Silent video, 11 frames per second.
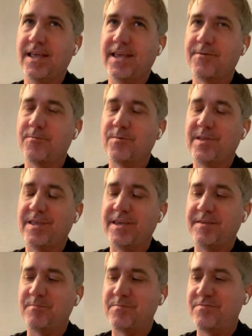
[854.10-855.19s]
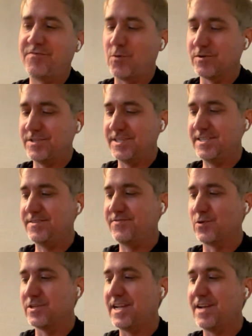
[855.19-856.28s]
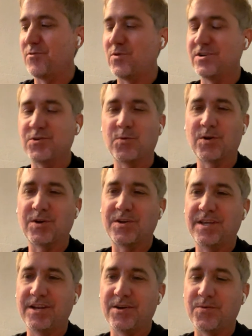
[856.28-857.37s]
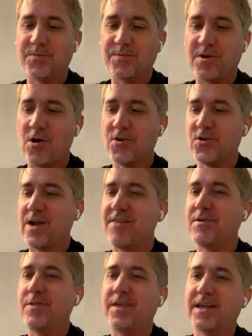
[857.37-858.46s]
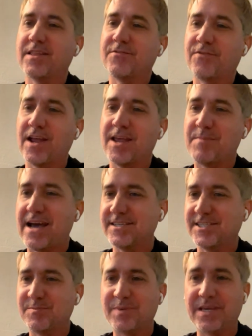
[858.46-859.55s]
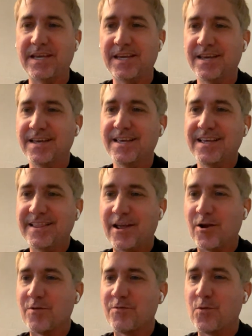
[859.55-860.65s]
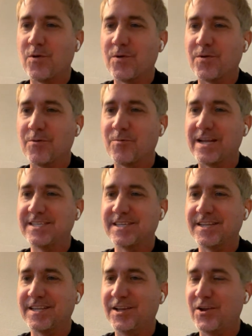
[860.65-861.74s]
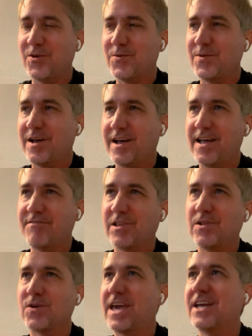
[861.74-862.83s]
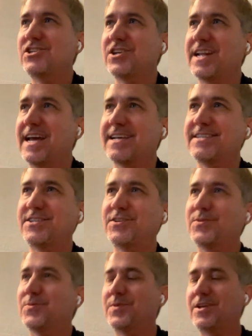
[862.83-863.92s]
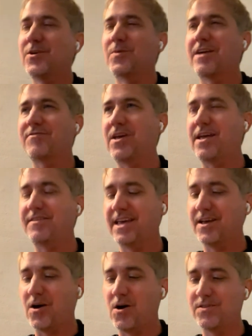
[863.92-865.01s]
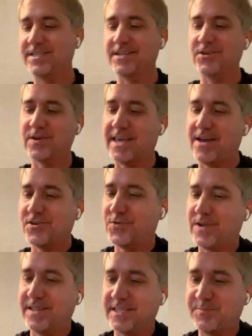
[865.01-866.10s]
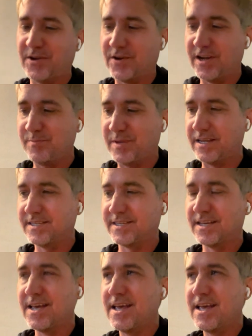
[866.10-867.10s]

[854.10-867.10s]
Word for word: it really forces forced everyone to work, you know, harder. Everything in the frame has to be there for a reason, you know. Uh, every location has to, you know, we have to take all this into account to create this period piece,